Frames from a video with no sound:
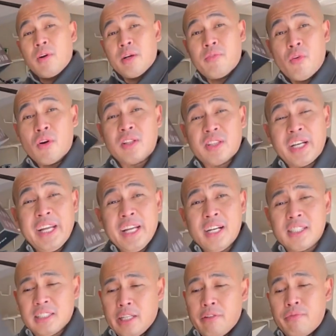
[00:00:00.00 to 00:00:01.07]
for 3
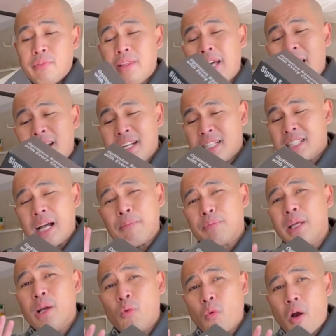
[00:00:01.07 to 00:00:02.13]
years, if there is
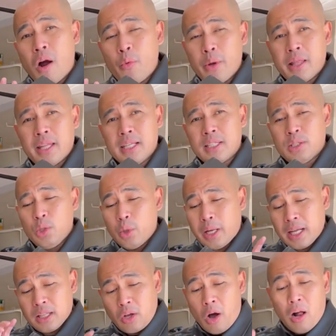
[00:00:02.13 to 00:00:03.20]
something wrong with this, you
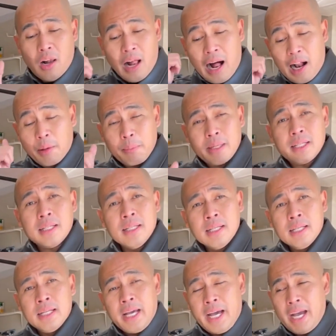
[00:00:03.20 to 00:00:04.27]
can call HULKMAN.
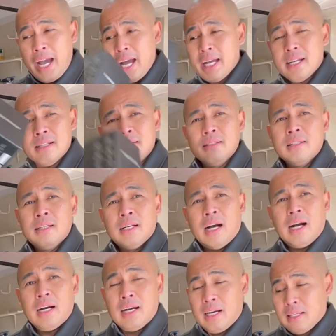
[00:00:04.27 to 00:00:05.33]
Hey,
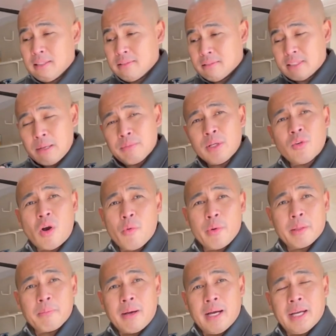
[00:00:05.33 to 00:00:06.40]
something wrong
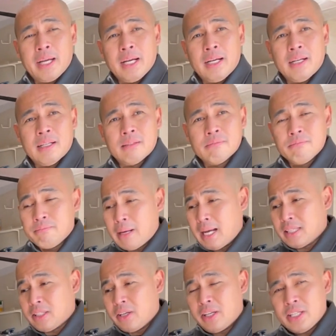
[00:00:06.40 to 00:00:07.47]
with my
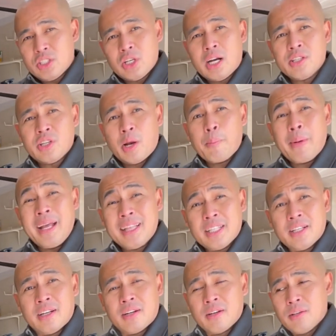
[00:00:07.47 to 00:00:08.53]
battery recharger and
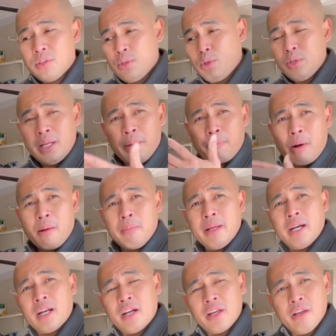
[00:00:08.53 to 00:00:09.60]
maintainer. They probably
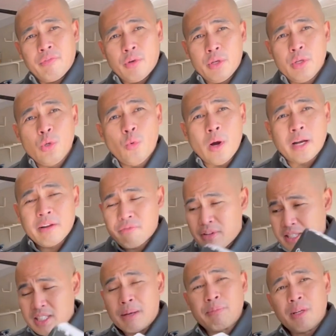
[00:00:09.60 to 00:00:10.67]
gonna give you a new one if
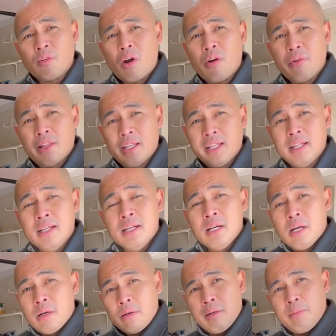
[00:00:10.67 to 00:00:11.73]
there's something wrong with it,
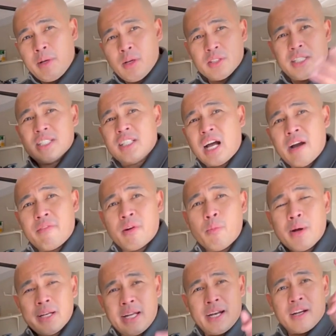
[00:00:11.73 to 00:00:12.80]
because it's covered
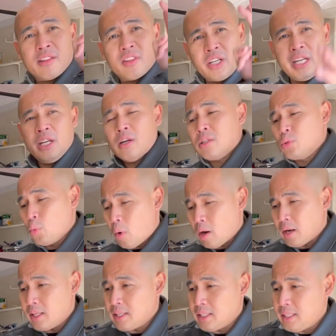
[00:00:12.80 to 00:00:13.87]
by their 3 years
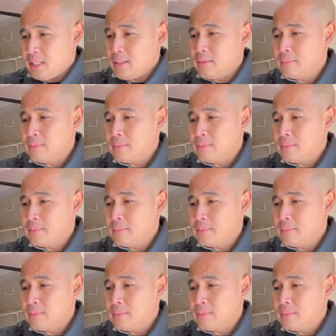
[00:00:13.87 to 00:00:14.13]
warranty.